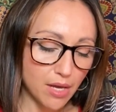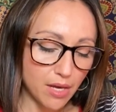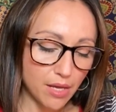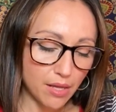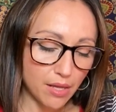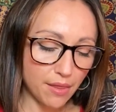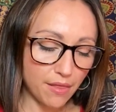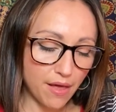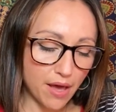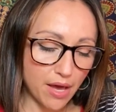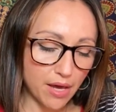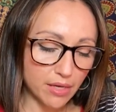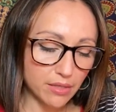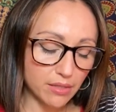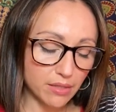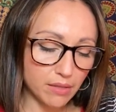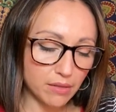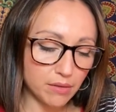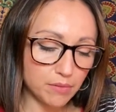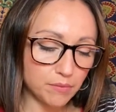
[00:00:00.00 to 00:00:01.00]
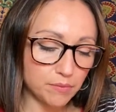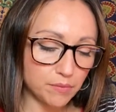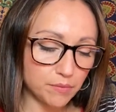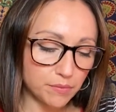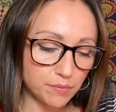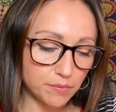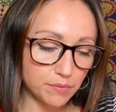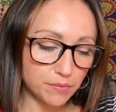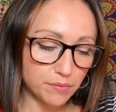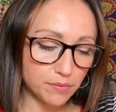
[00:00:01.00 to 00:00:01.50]
that
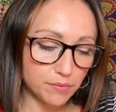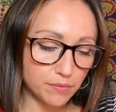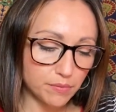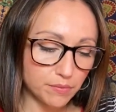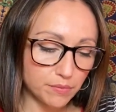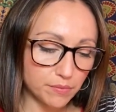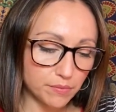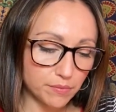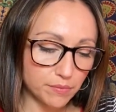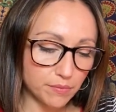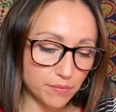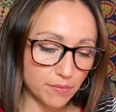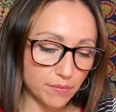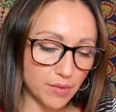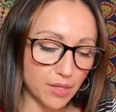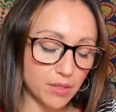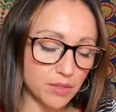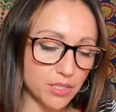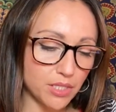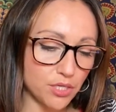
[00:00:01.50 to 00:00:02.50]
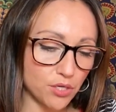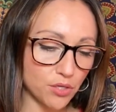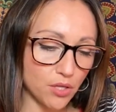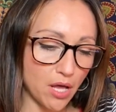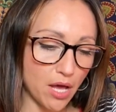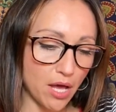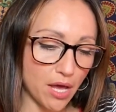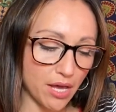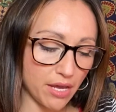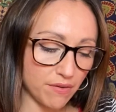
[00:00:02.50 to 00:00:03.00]
it was in your
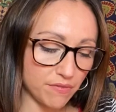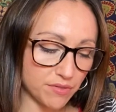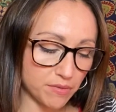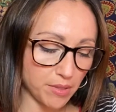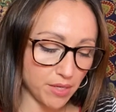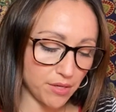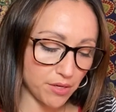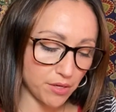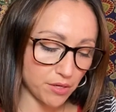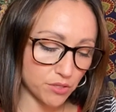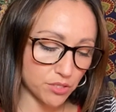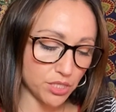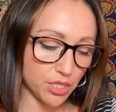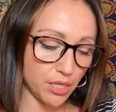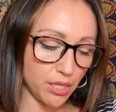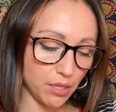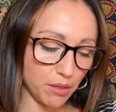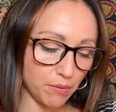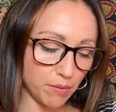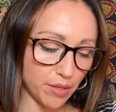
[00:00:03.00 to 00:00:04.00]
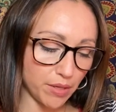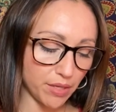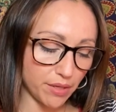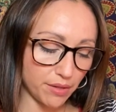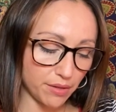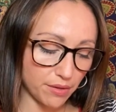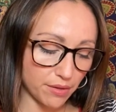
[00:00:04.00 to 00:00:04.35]
life, somebody that you're dealing with.